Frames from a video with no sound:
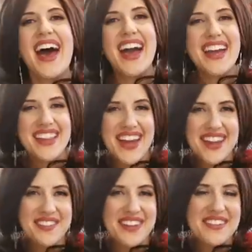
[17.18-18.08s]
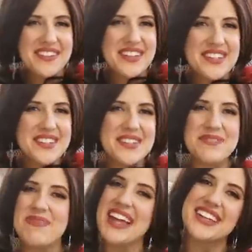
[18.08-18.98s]
Hi, Lyfe lovers, it's
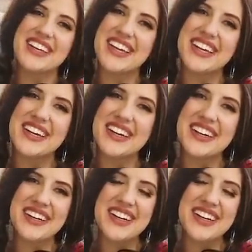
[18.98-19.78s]
Bentley here,